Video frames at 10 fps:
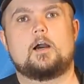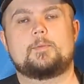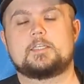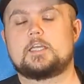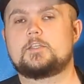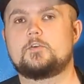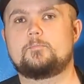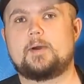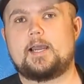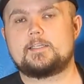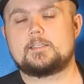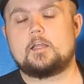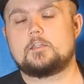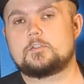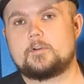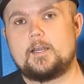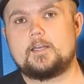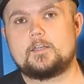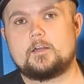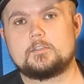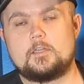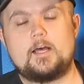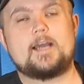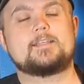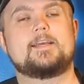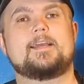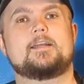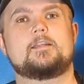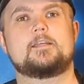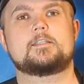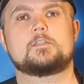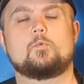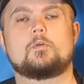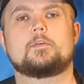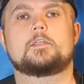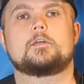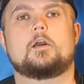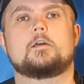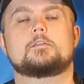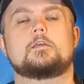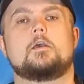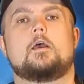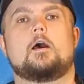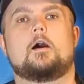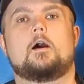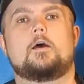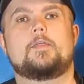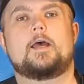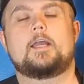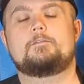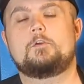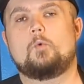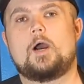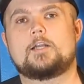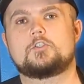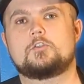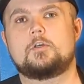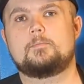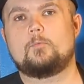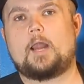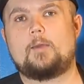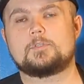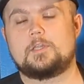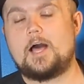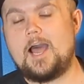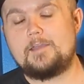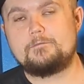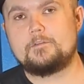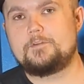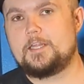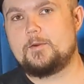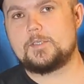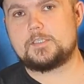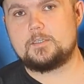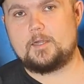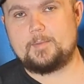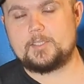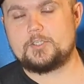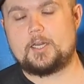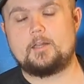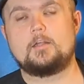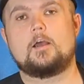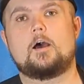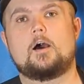Because I do buy, sell, and trade guitars a lot, and this is one of the guitars that if you watched when I was live, the video is still on my channel,